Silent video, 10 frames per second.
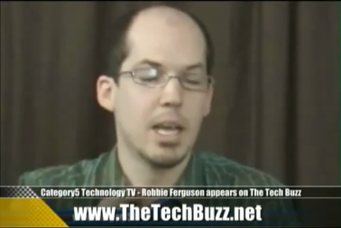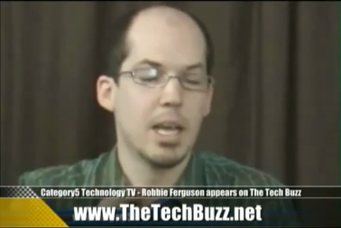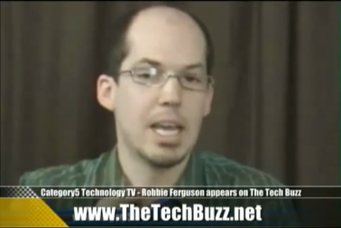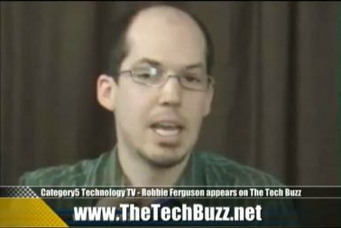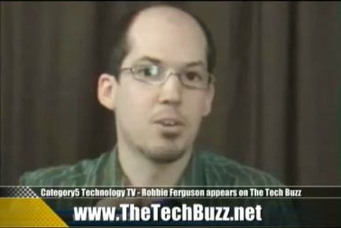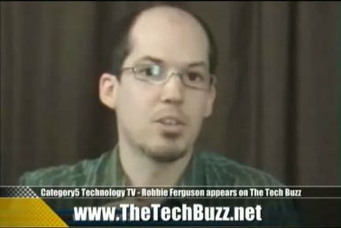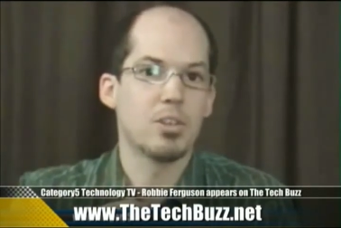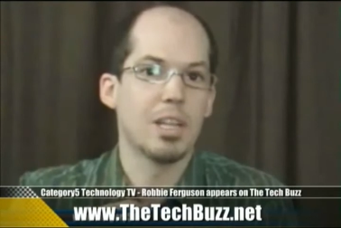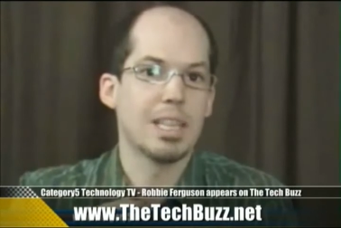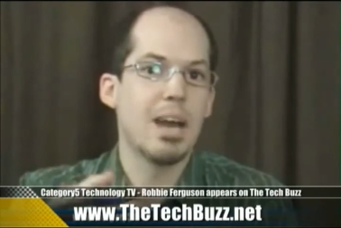
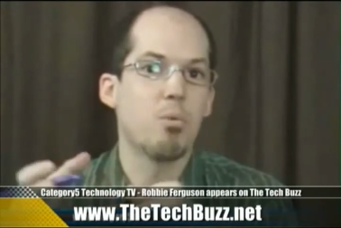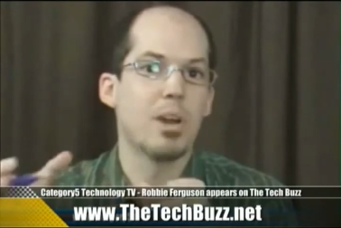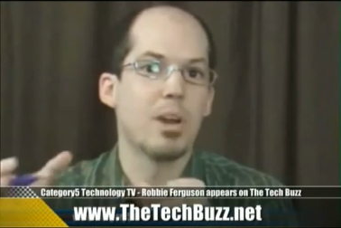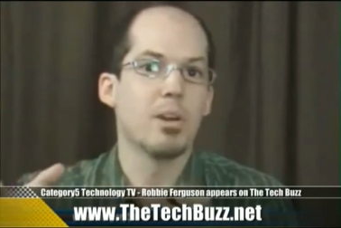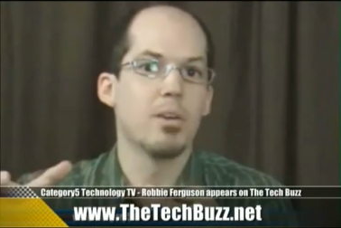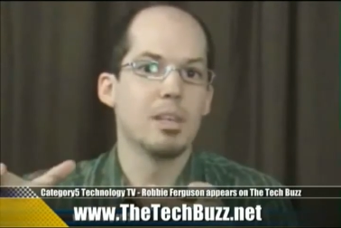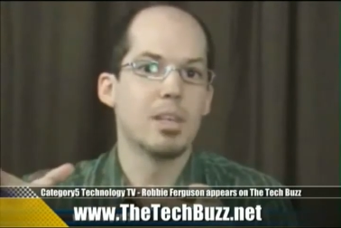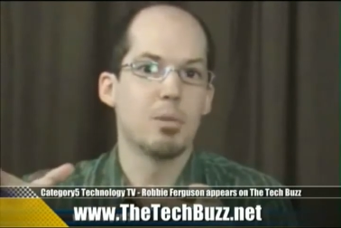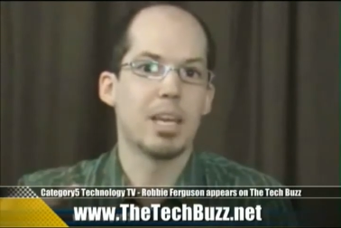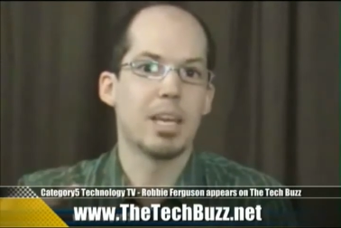integration like that, where
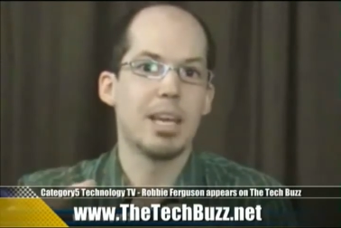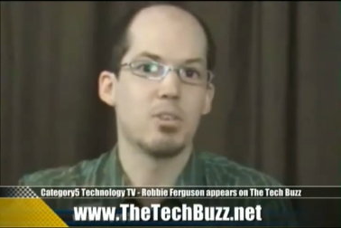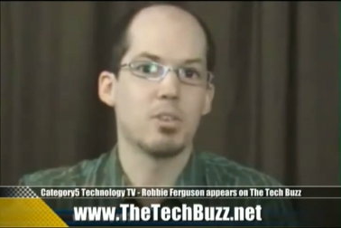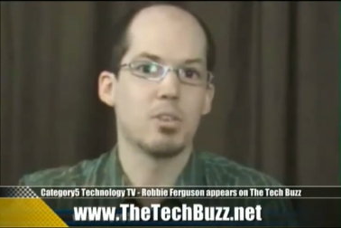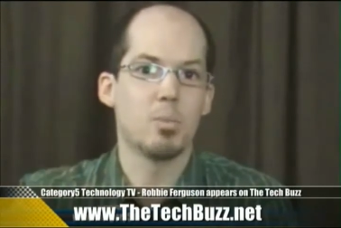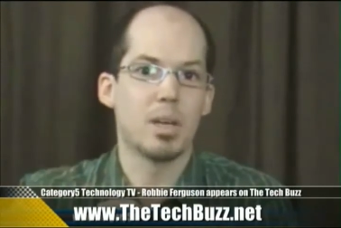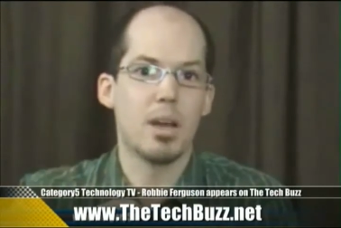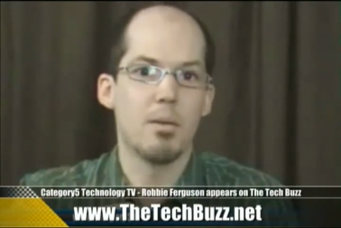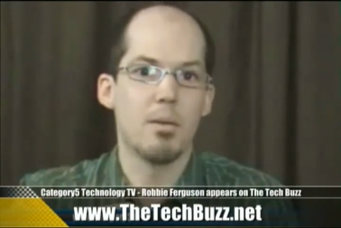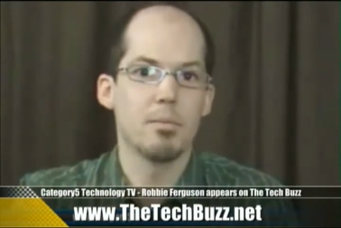these applications
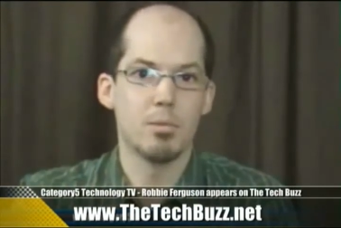become